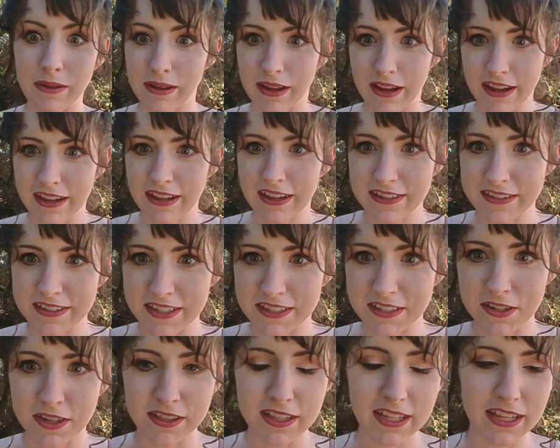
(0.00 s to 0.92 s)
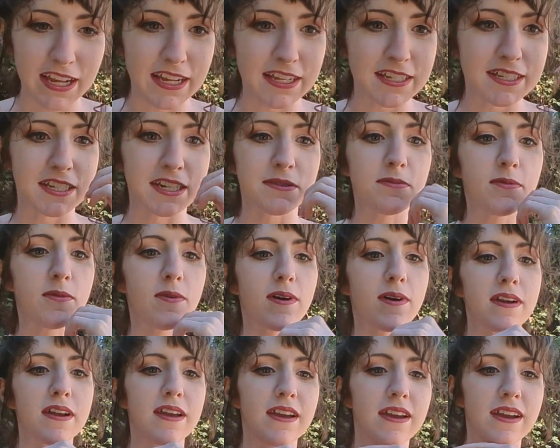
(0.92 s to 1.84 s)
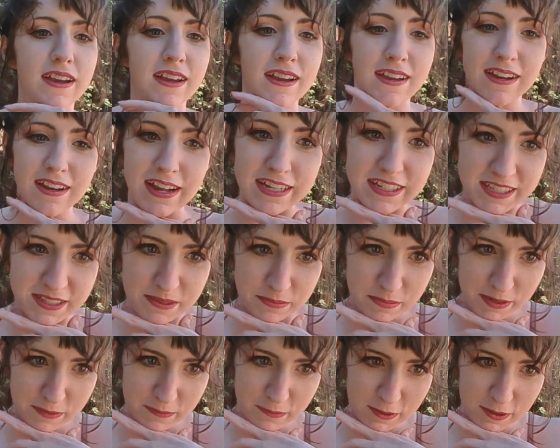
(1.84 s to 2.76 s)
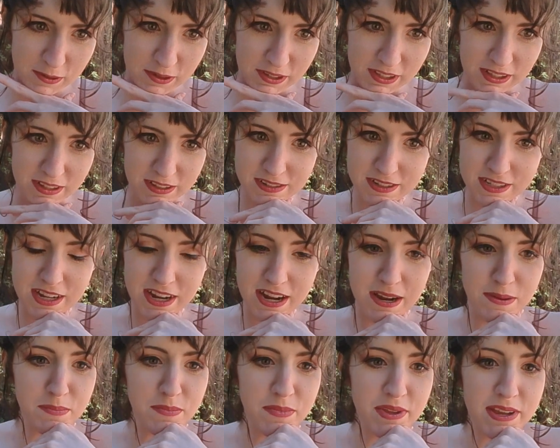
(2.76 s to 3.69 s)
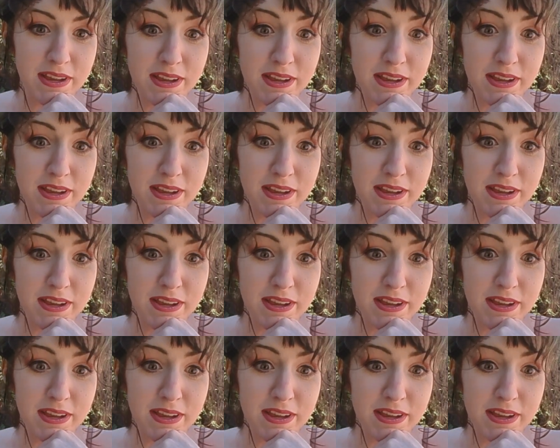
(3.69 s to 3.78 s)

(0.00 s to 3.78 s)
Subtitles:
I guess that's not the case anymore. And it hasn't been for a really long time.